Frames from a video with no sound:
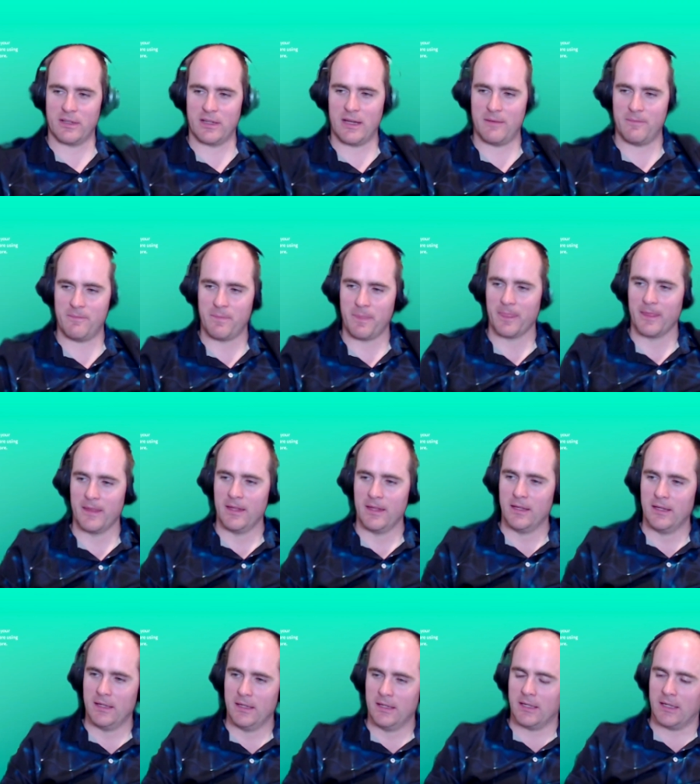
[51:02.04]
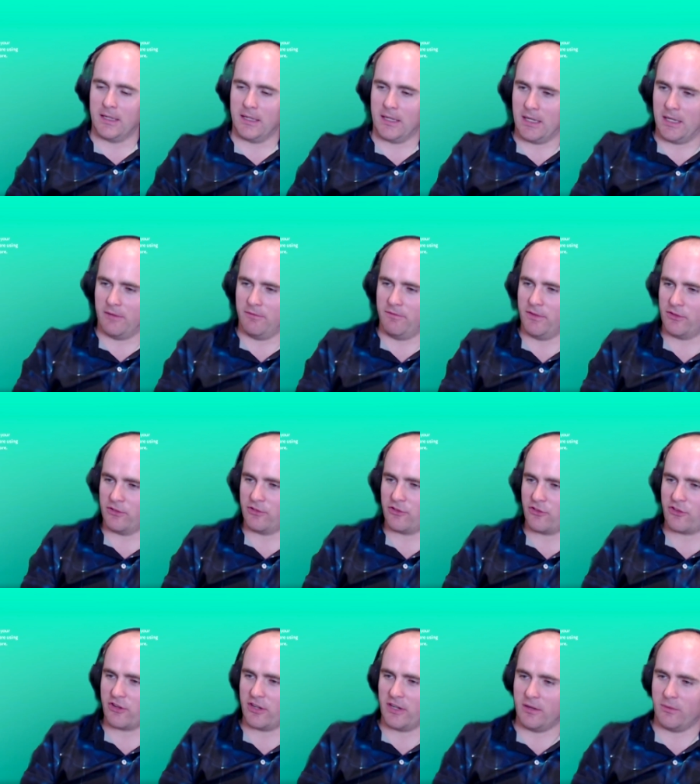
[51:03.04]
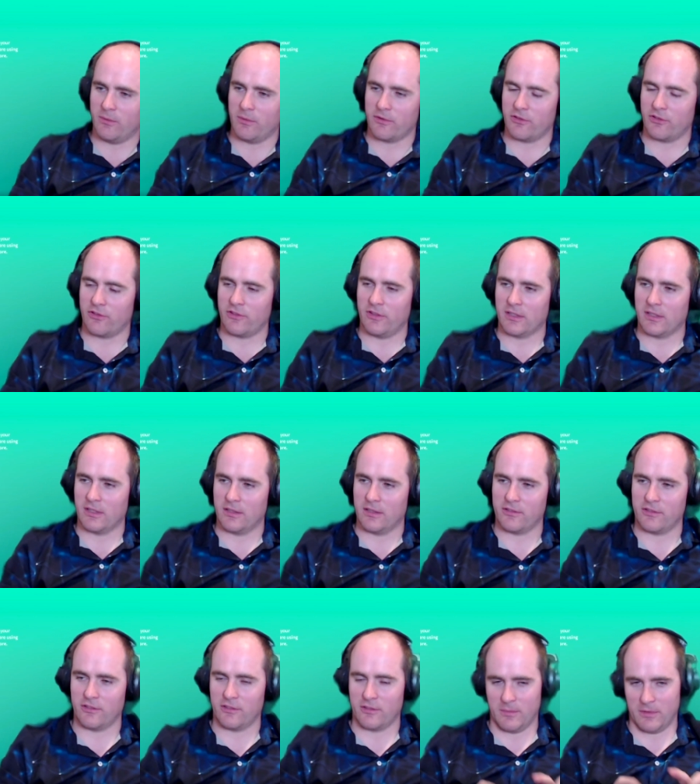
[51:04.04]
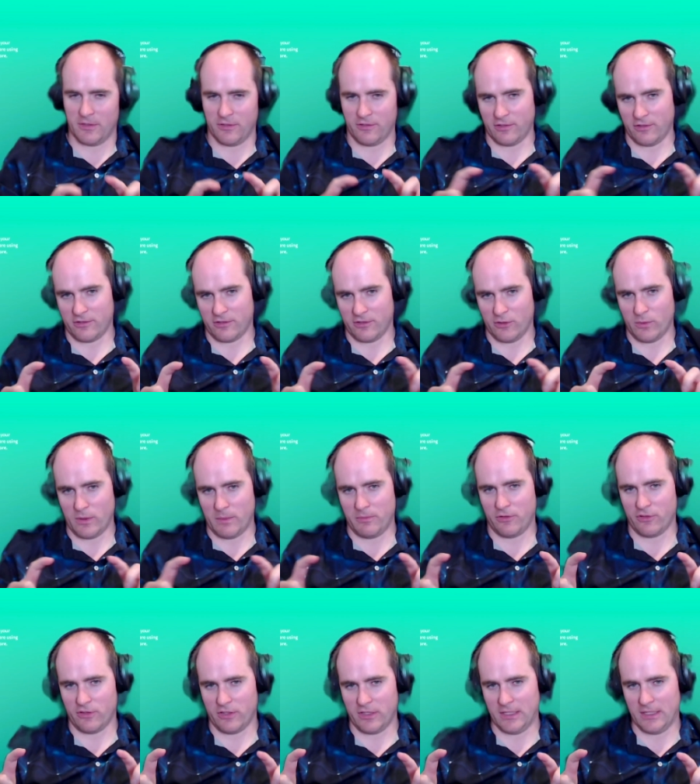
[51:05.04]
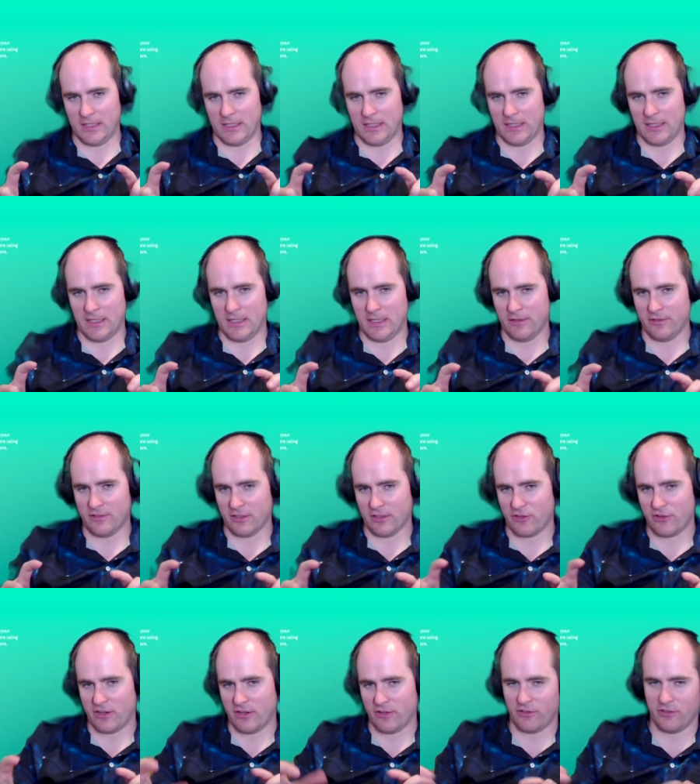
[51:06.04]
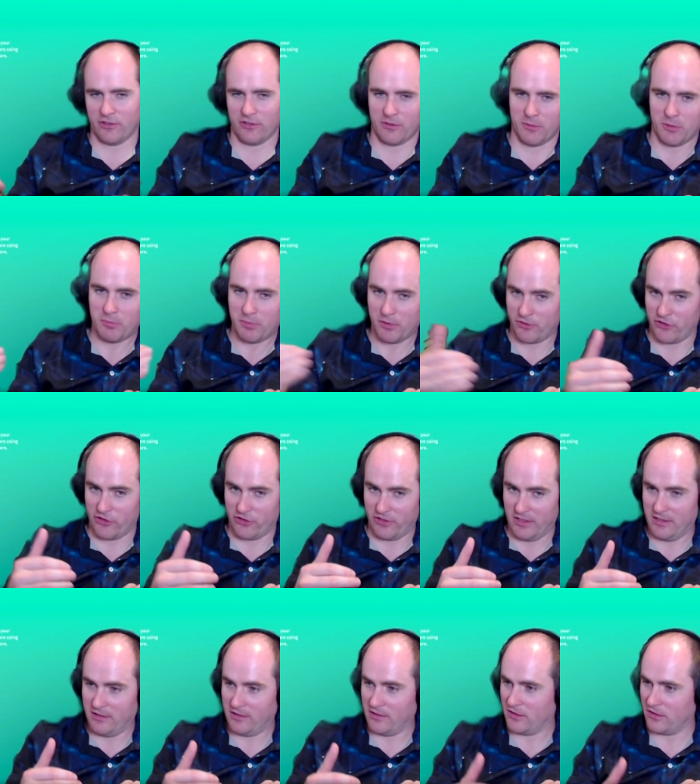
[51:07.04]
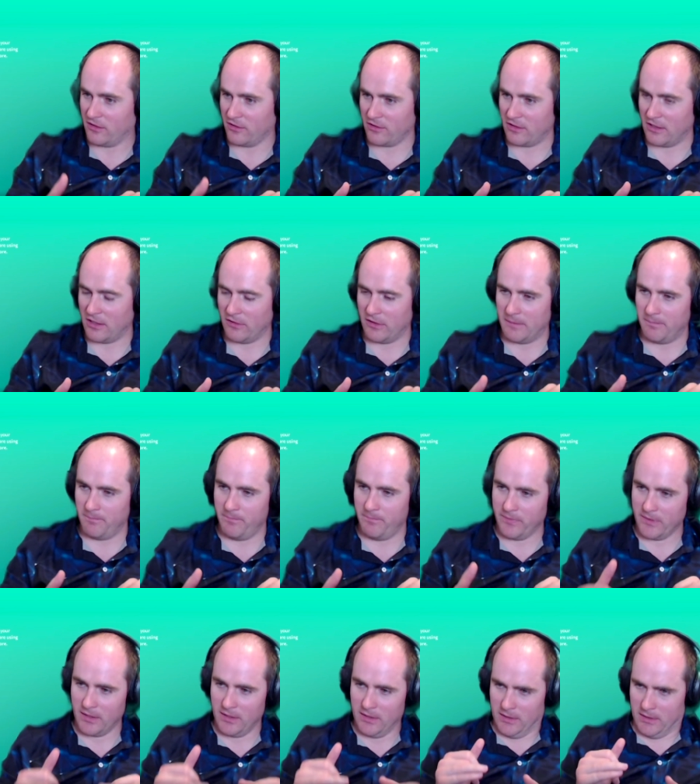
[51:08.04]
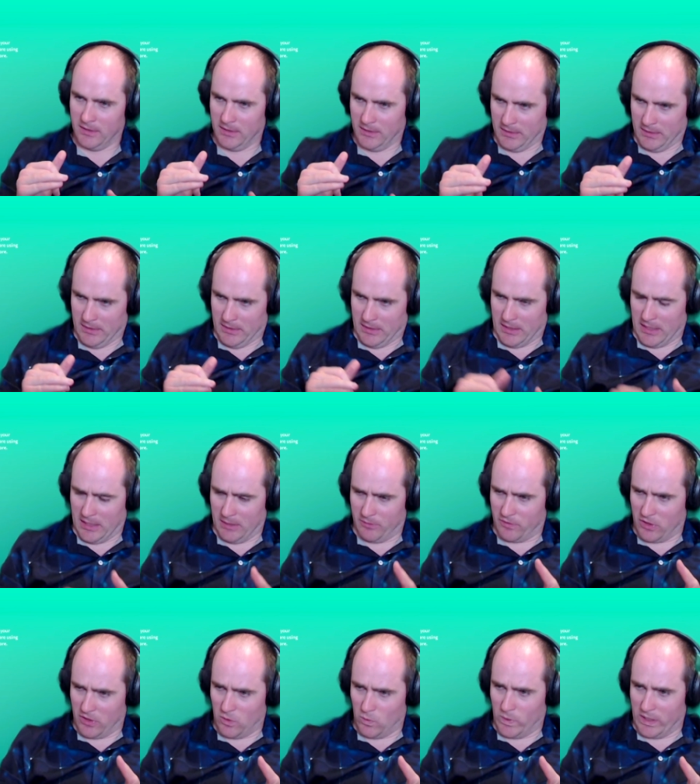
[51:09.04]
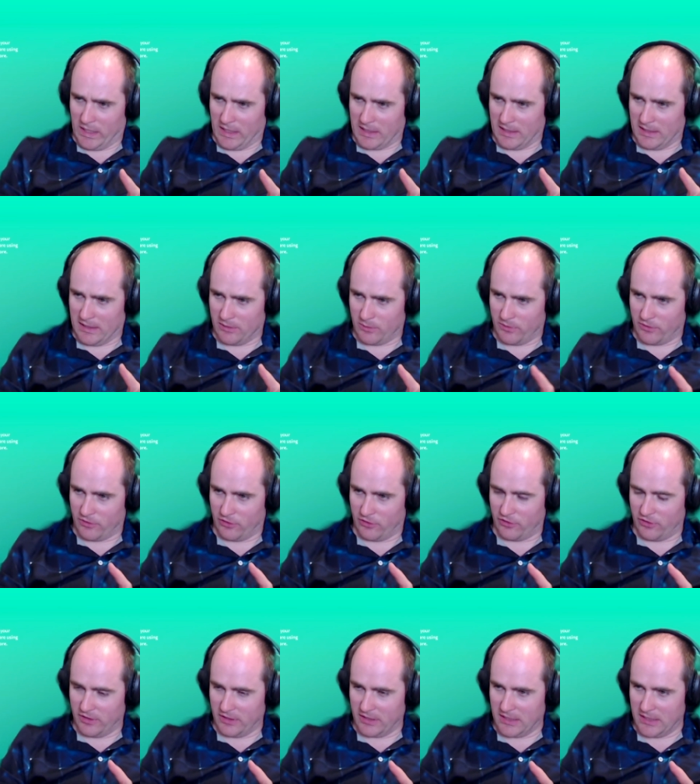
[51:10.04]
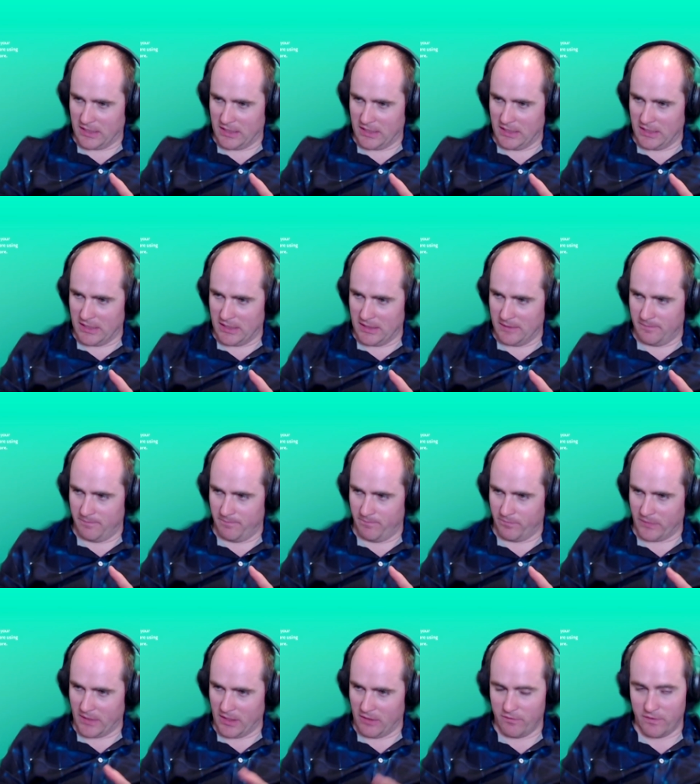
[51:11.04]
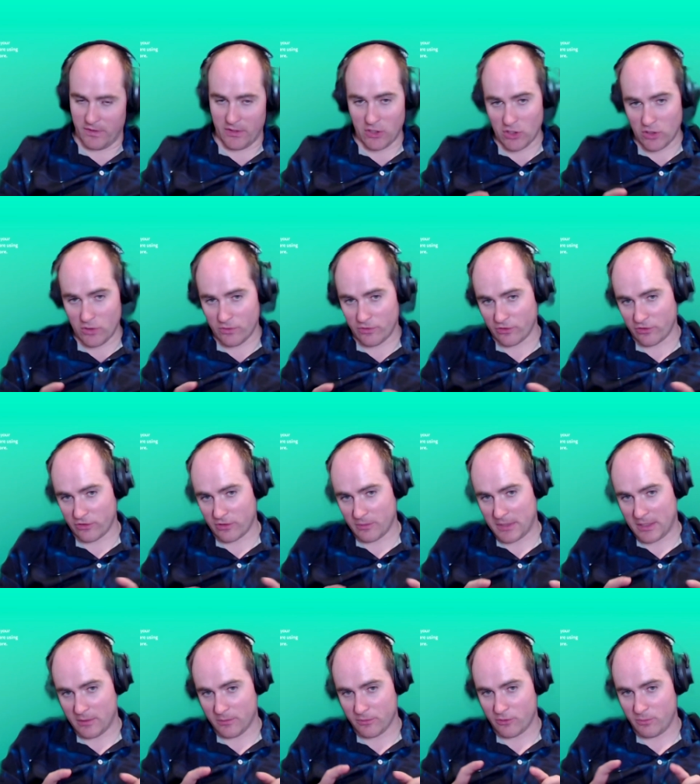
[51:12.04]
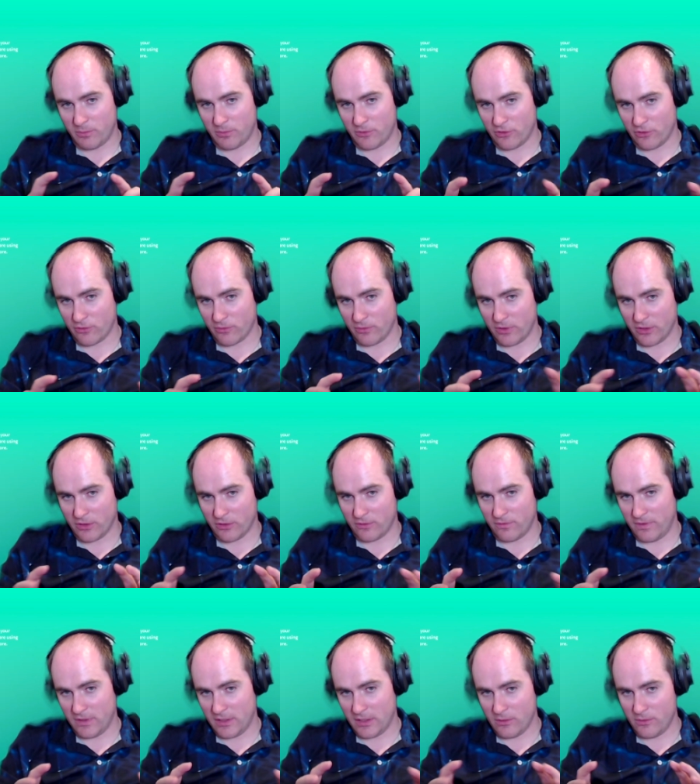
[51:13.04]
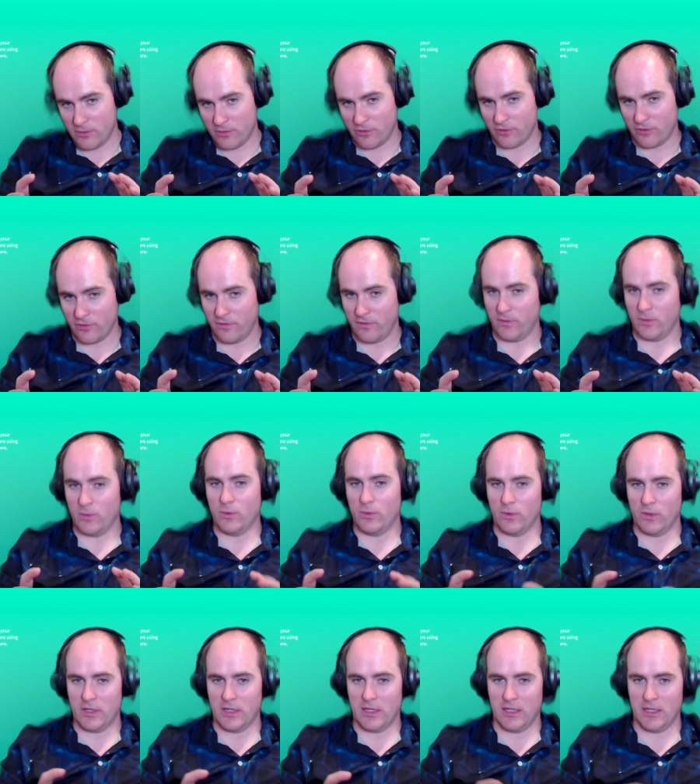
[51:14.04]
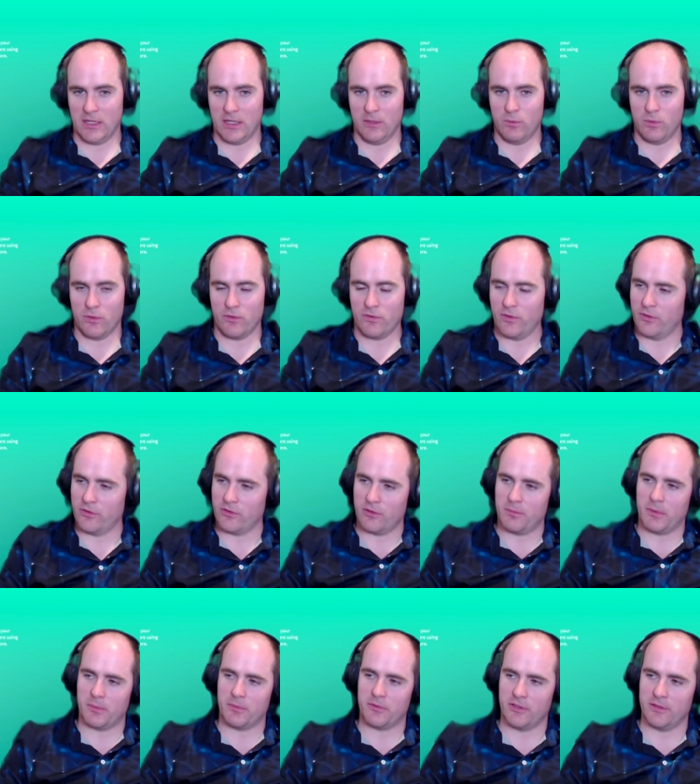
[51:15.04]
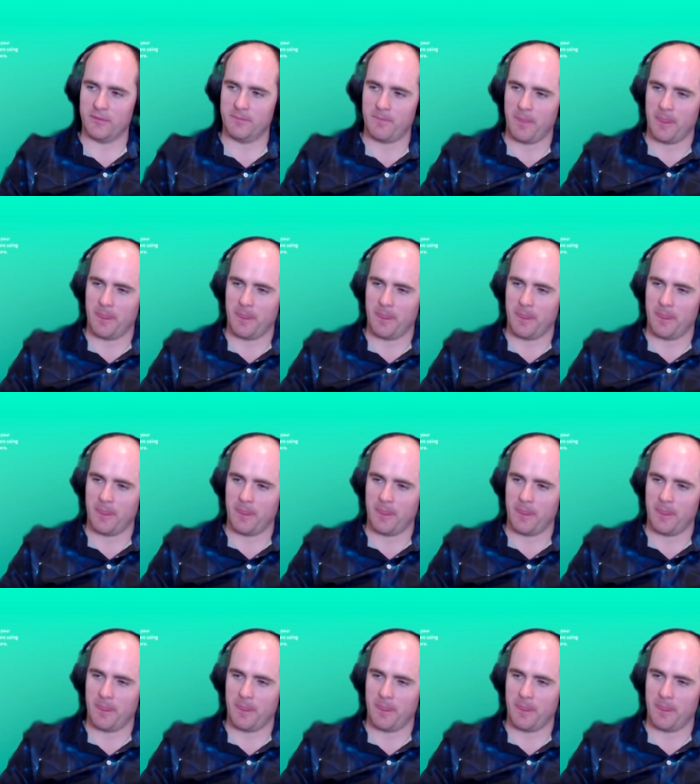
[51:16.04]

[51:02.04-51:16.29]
yeah. Visitor chat, which is like a system that sits on your website. It's like a chat system and pushes leads into your CRM. I've got WinkCloud, which is like a video system. It helps you produce really good videos for walkthroughs on property.